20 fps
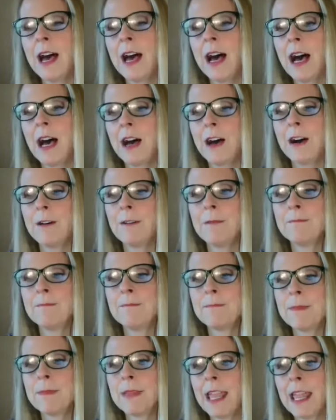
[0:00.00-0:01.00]

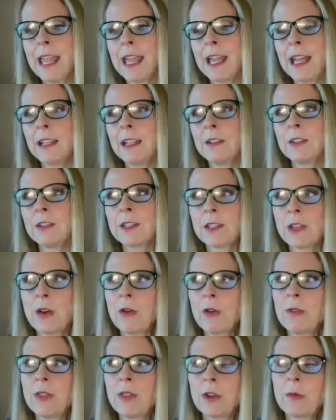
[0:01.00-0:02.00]
And
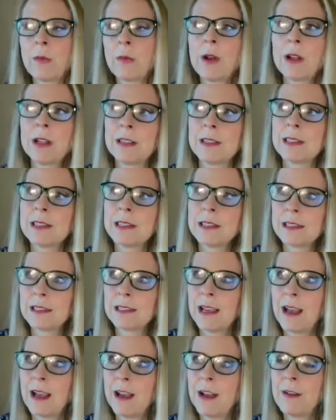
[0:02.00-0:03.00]
so there was
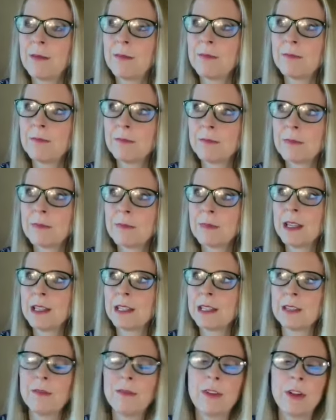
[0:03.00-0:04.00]

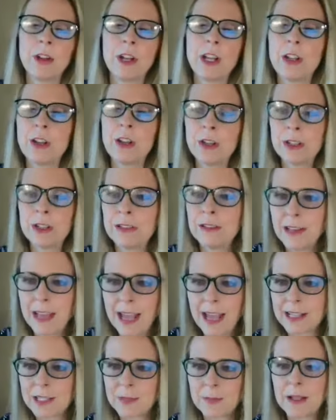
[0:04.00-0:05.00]
some very good
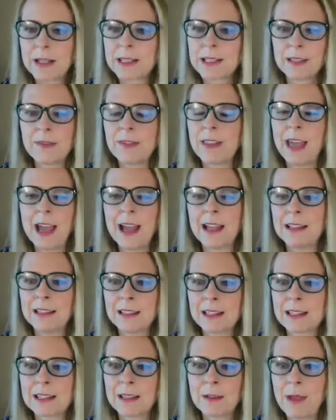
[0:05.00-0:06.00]
aspects of that,
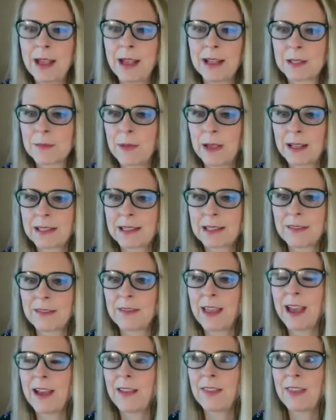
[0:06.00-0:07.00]
and some aspects of
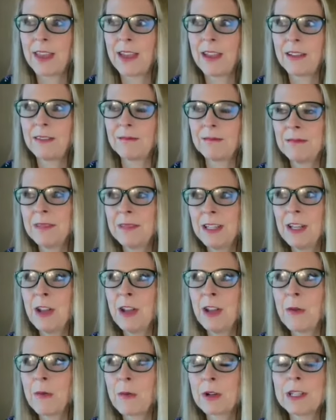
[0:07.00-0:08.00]
that
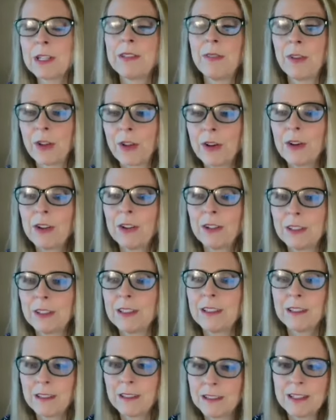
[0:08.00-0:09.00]
were difficult
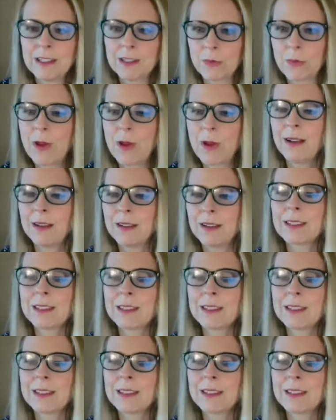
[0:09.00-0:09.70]
as well.